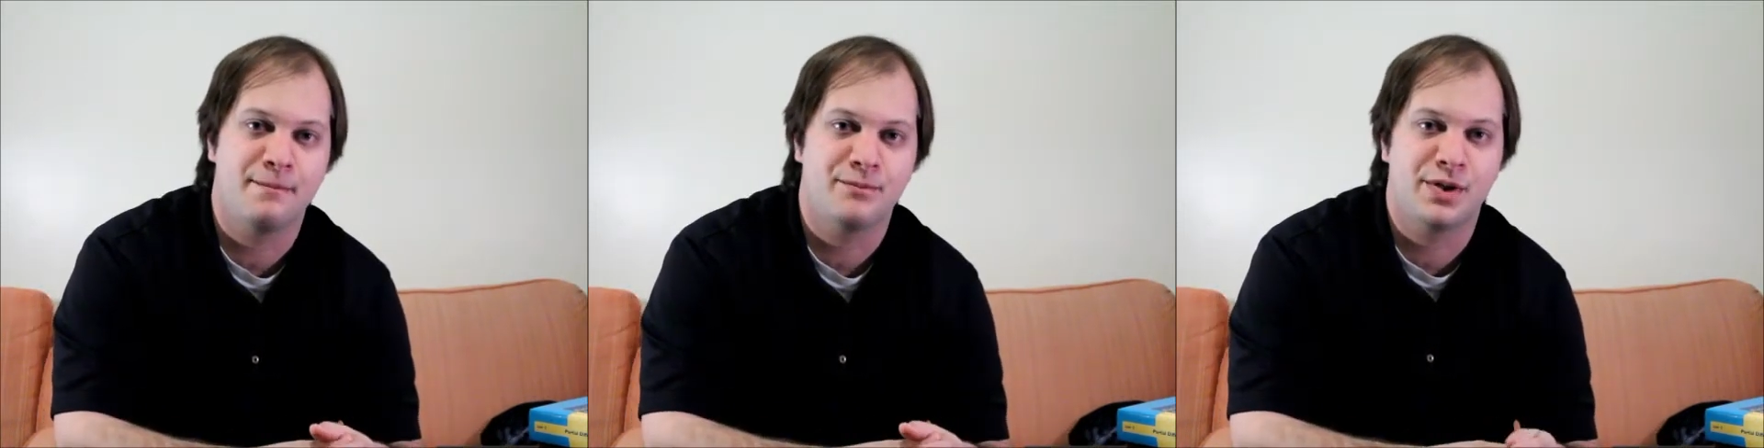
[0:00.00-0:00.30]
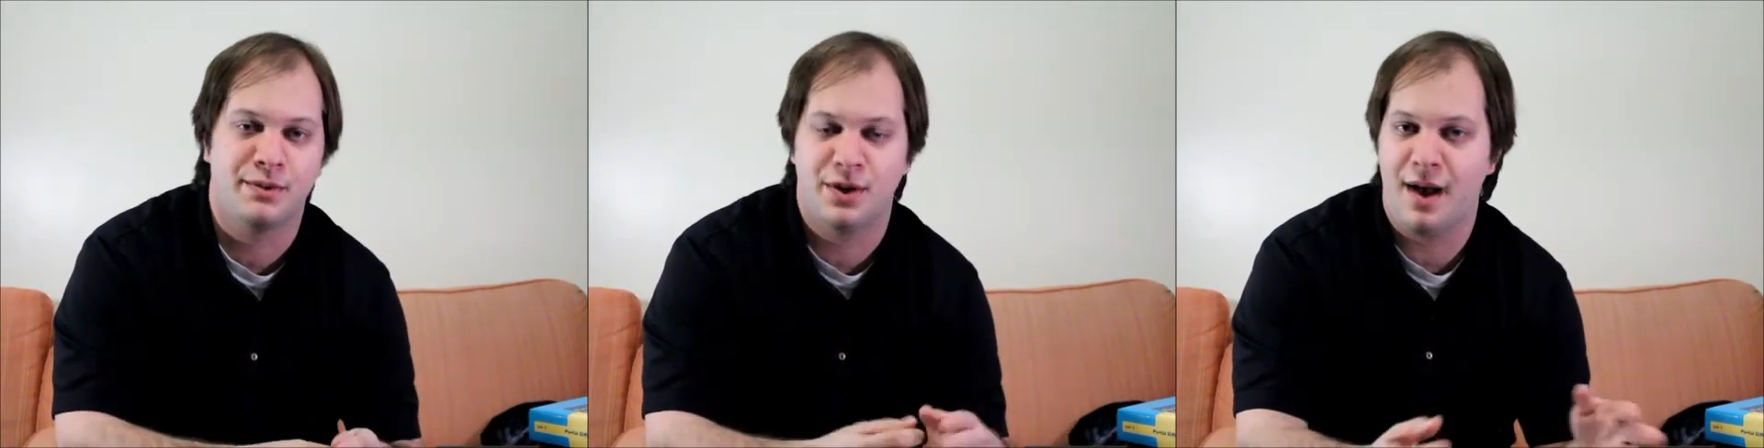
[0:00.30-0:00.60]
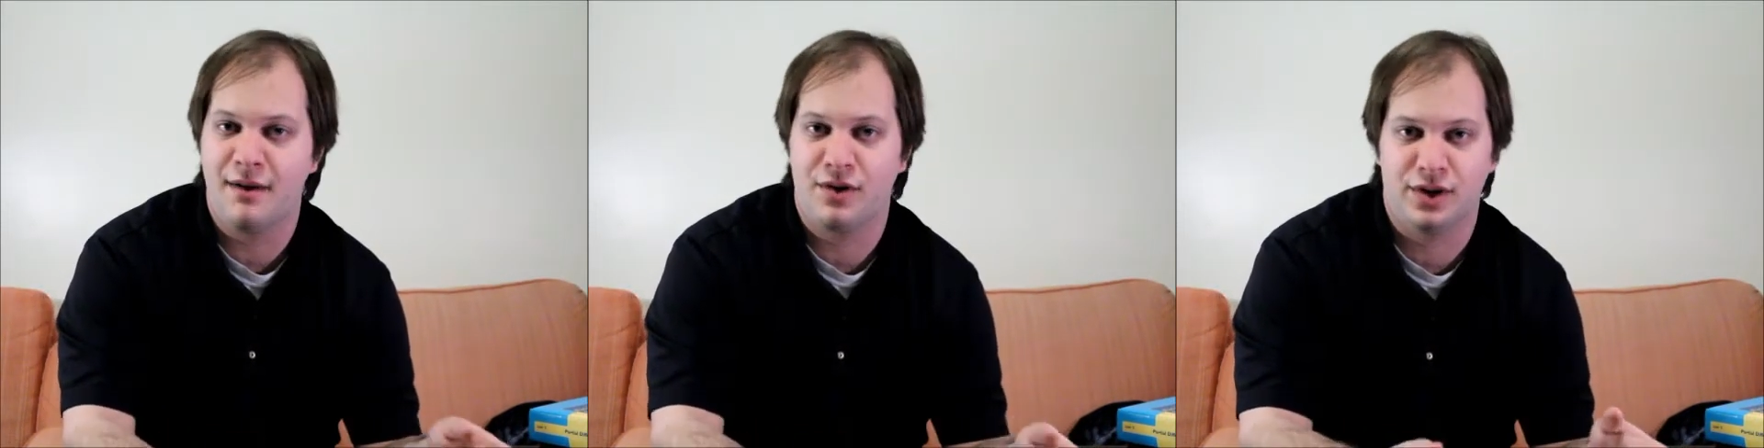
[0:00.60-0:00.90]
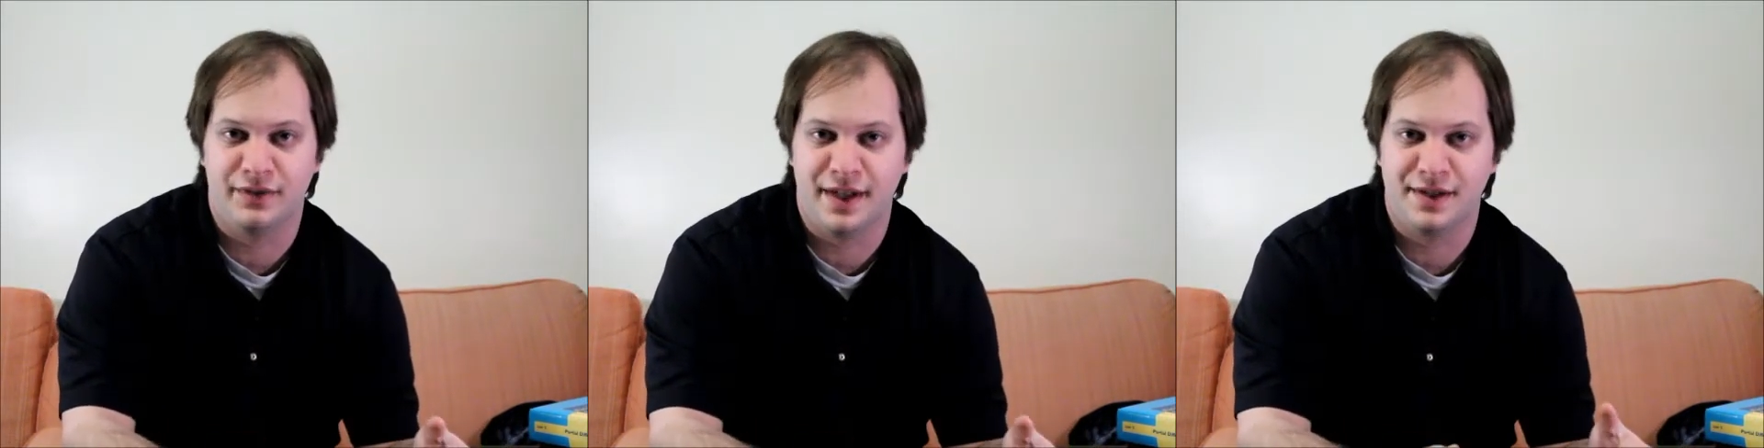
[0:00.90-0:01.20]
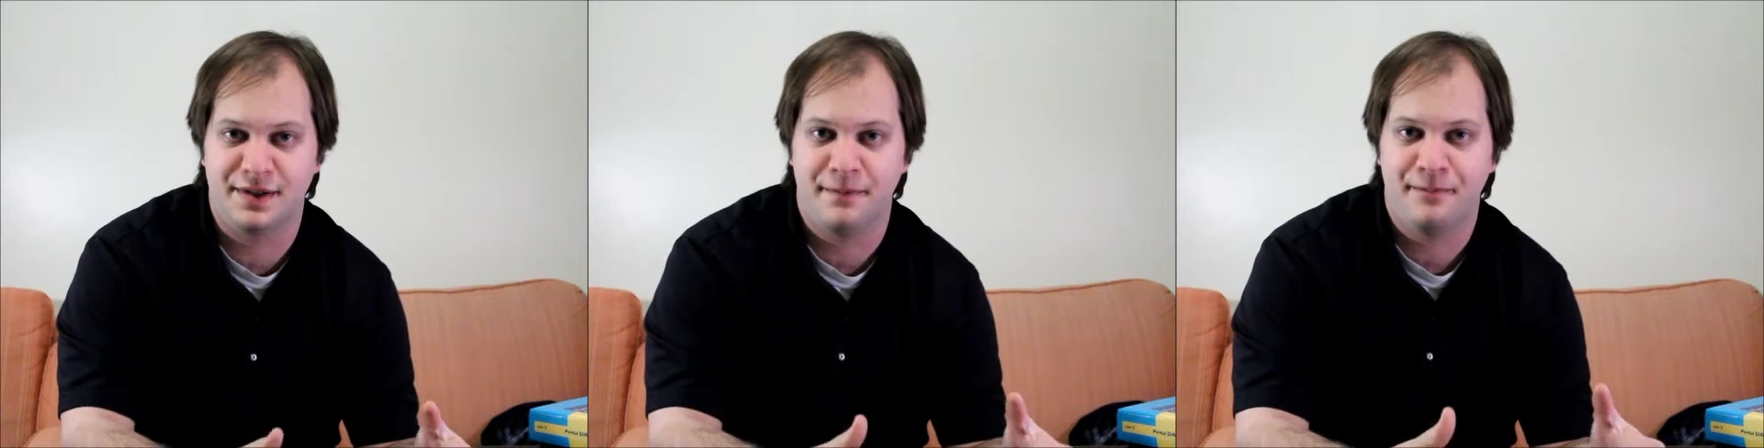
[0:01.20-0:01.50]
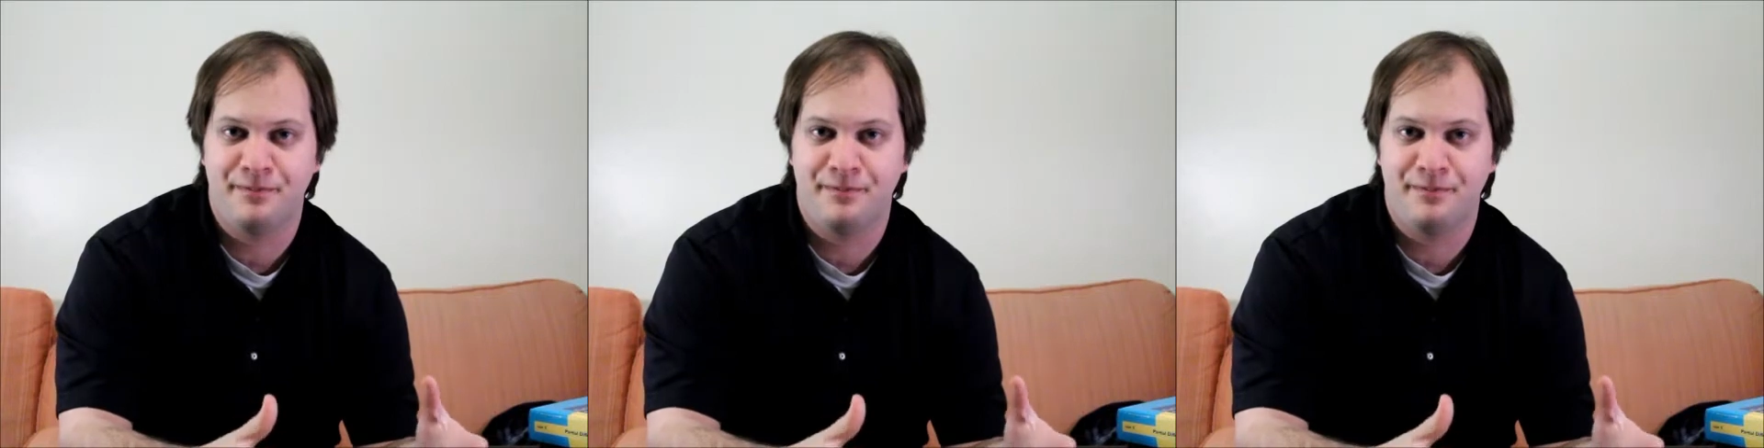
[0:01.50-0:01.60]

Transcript: So when you have all of this